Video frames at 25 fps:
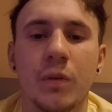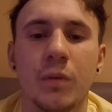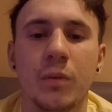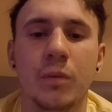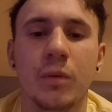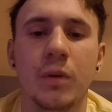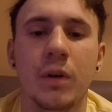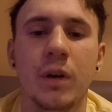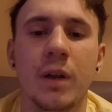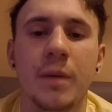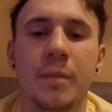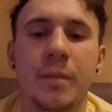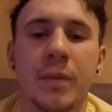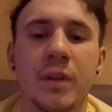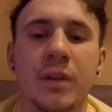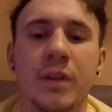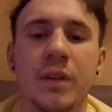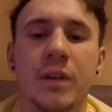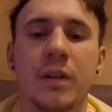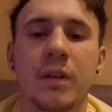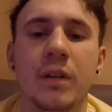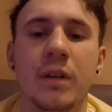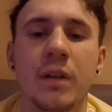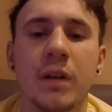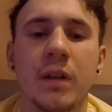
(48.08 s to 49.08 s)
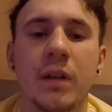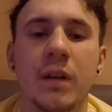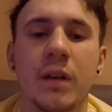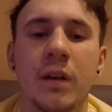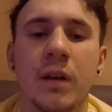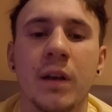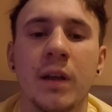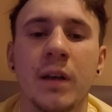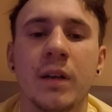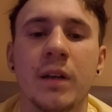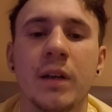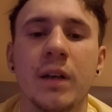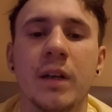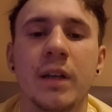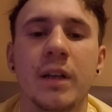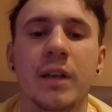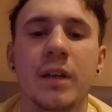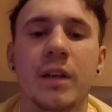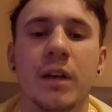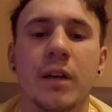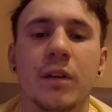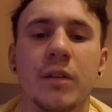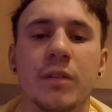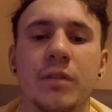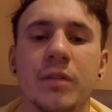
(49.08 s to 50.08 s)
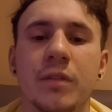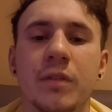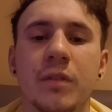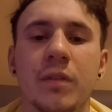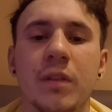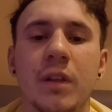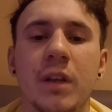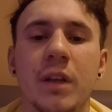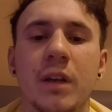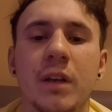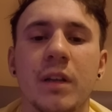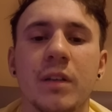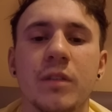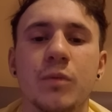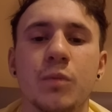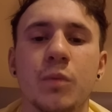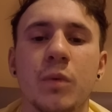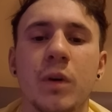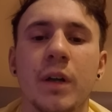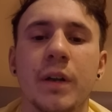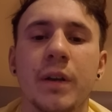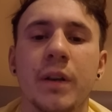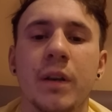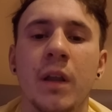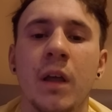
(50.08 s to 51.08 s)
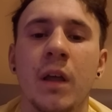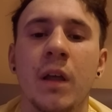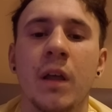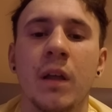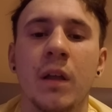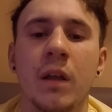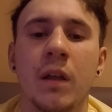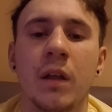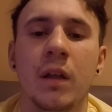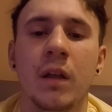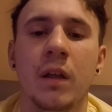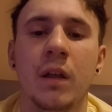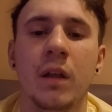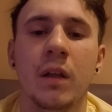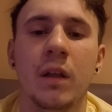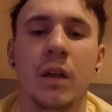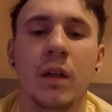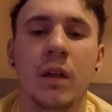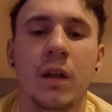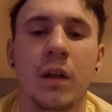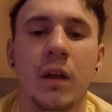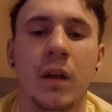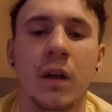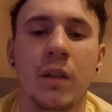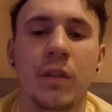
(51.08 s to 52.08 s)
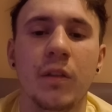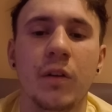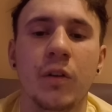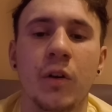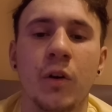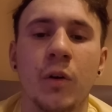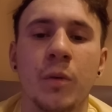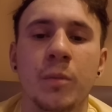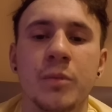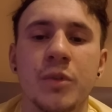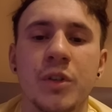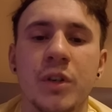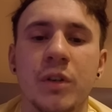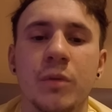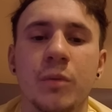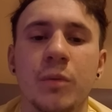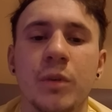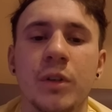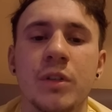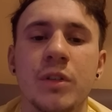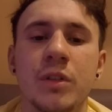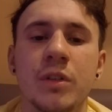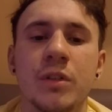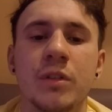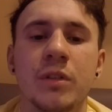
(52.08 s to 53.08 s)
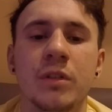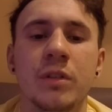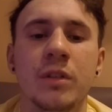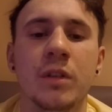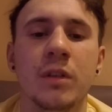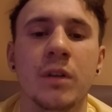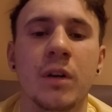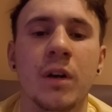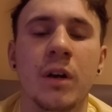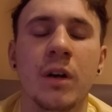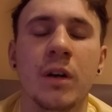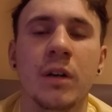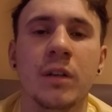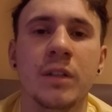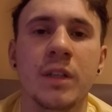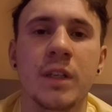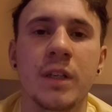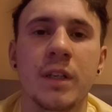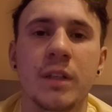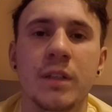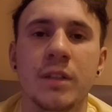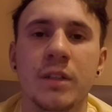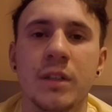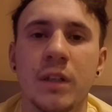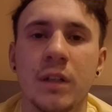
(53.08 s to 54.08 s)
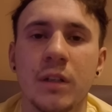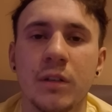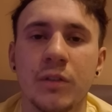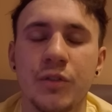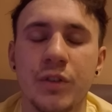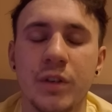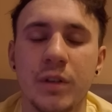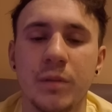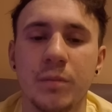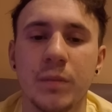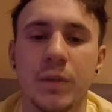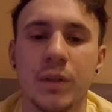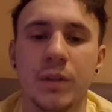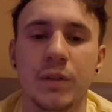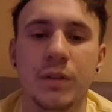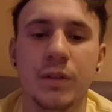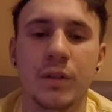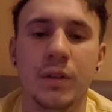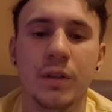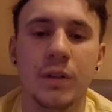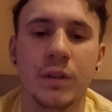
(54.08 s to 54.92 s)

were limited. Luckily enough, there is one other option, which is a CAR T cell treatment.